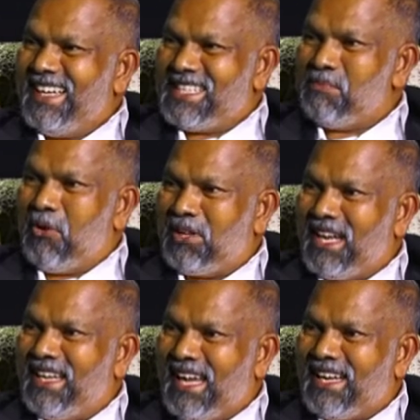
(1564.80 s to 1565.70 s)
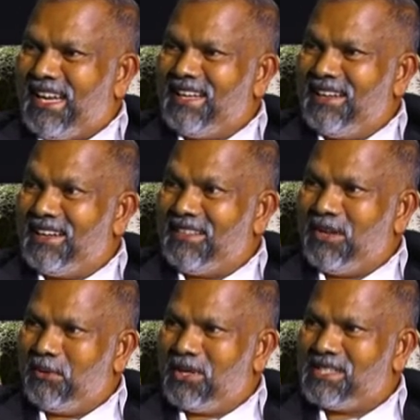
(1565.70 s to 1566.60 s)
it's more than that, like learning
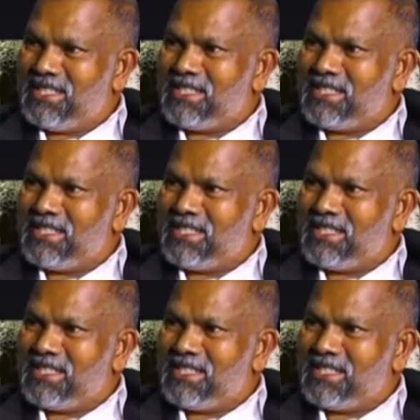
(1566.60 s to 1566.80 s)
the word that's